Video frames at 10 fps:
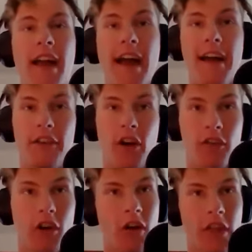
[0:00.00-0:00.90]
And
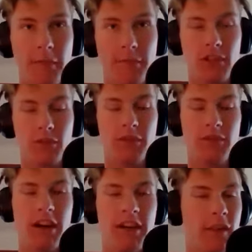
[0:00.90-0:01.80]
over all the episodes we've
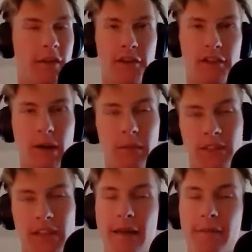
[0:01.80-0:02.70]
done, the first couple of
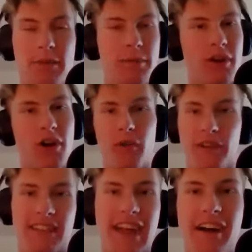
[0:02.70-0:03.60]
times, people are
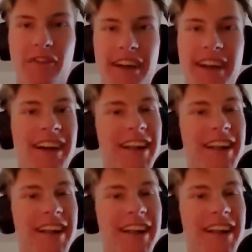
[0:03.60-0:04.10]
always laughing.